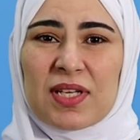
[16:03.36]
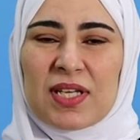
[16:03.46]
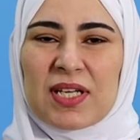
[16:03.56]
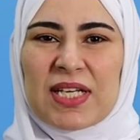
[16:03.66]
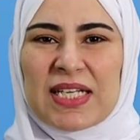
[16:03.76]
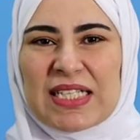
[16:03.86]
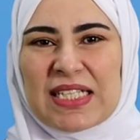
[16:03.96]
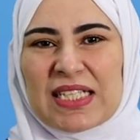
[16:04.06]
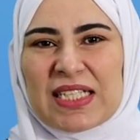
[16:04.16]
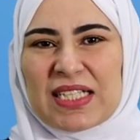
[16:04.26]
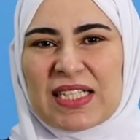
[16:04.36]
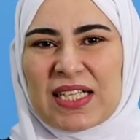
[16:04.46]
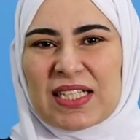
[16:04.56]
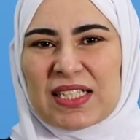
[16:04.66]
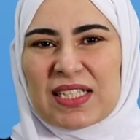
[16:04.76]
Do it yourself
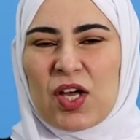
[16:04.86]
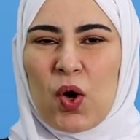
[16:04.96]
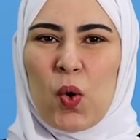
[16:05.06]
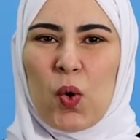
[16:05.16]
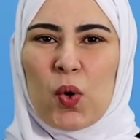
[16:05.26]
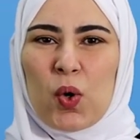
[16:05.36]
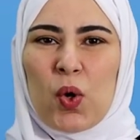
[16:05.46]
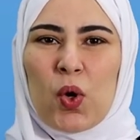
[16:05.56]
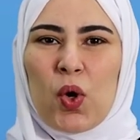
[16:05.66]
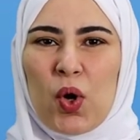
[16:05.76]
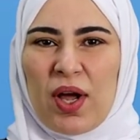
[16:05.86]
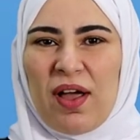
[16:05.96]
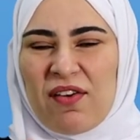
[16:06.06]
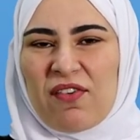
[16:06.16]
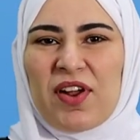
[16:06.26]
workbook exercise number
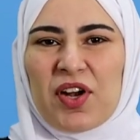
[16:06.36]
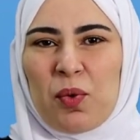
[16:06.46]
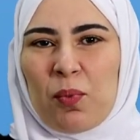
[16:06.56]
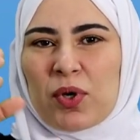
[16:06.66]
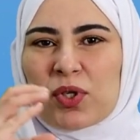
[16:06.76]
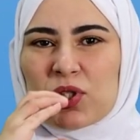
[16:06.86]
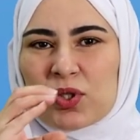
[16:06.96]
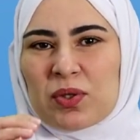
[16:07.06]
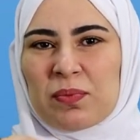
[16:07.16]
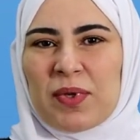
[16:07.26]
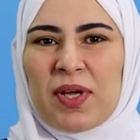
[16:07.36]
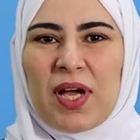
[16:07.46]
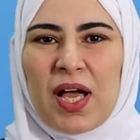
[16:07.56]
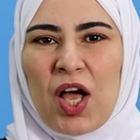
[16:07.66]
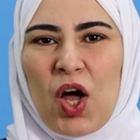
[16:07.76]
1, page 6,
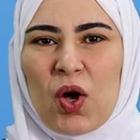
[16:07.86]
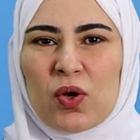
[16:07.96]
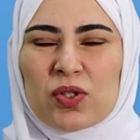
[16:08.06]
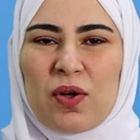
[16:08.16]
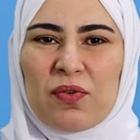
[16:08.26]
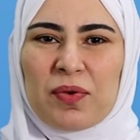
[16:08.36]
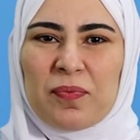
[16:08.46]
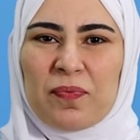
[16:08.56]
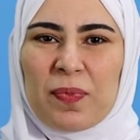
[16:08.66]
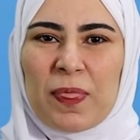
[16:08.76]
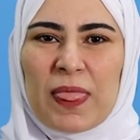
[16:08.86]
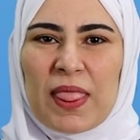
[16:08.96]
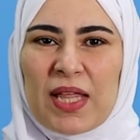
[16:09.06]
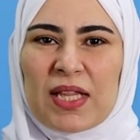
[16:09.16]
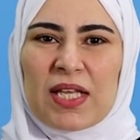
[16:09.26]
D, E, and
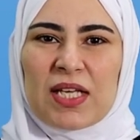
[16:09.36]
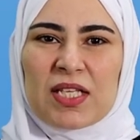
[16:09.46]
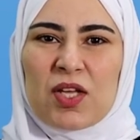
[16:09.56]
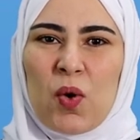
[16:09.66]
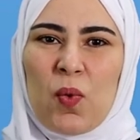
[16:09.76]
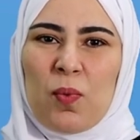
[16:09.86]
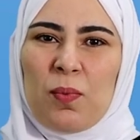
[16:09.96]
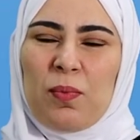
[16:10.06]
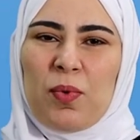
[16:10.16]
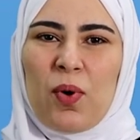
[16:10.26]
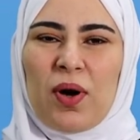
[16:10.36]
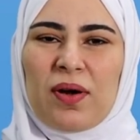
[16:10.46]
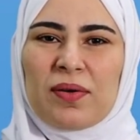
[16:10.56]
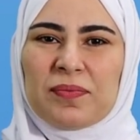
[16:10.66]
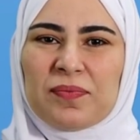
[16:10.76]
F.
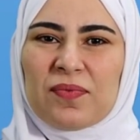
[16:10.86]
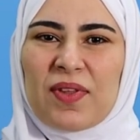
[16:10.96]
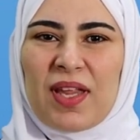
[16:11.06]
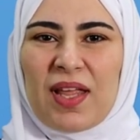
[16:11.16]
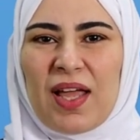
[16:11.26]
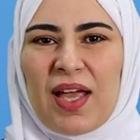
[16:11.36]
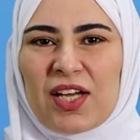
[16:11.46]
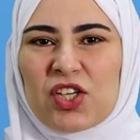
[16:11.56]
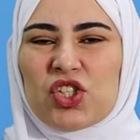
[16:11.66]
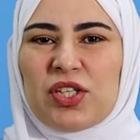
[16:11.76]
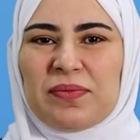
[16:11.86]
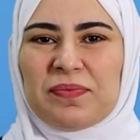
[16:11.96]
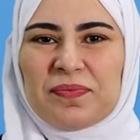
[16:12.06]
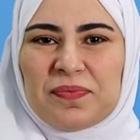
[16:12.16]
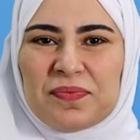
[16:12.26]
The last part of this
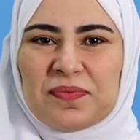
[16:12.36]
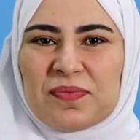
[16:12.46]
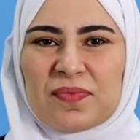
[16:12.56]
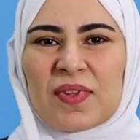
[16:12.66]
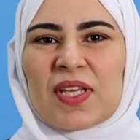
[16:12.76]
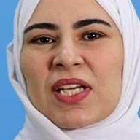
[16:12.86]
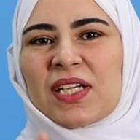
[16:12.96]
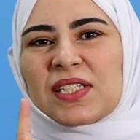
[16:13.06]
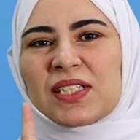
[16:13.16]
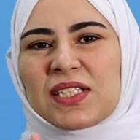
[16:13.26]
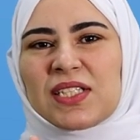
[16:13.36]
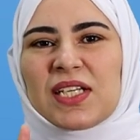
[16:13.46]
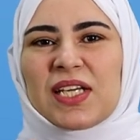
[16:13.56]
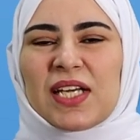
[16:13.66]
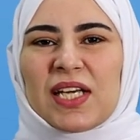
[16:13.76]
episode, language
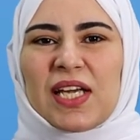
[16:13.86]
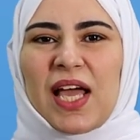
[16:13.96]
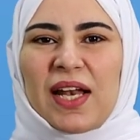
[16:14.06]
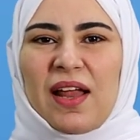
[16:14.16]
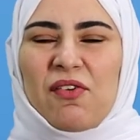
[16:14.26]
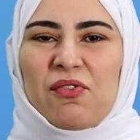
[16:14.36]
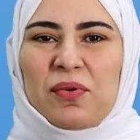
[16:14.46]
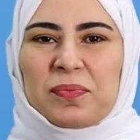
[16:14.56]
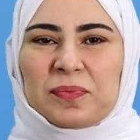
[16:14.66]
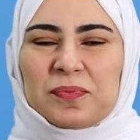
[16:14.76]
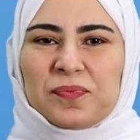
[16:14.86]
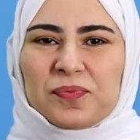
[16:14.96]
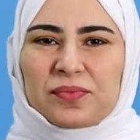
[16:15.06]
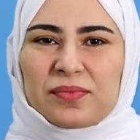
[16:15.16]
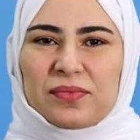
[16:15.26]
function. When
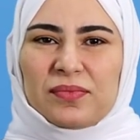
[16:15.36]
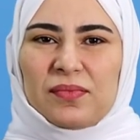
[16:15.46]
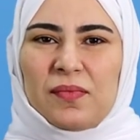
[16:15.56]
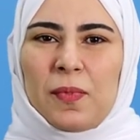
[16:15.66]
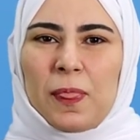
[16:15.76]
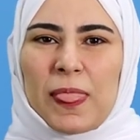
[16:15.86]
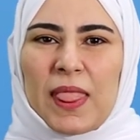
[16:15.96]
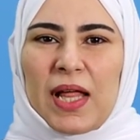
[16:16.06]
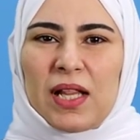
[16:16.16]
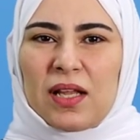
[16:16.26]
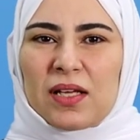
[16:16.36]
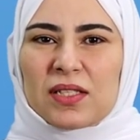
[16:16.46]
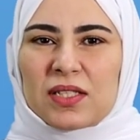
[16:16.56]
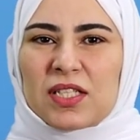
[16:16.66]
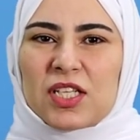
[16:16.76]
answering a language function
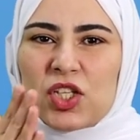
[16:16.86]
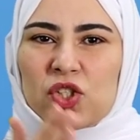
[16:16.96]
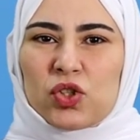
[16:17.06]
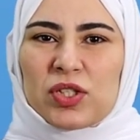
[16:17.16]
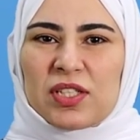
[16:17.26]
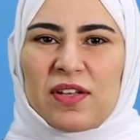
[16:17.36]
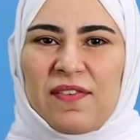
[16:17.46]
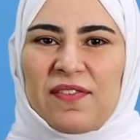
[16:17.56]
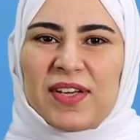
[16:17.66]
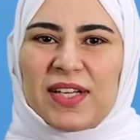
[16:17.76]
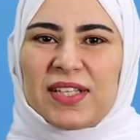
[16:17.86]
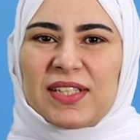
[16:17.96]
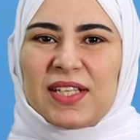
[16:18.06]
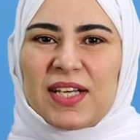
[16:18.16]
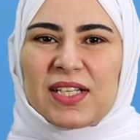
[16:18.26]
question, you must consider the
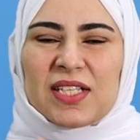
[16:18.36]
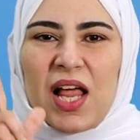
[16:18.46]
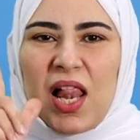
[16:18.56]
following.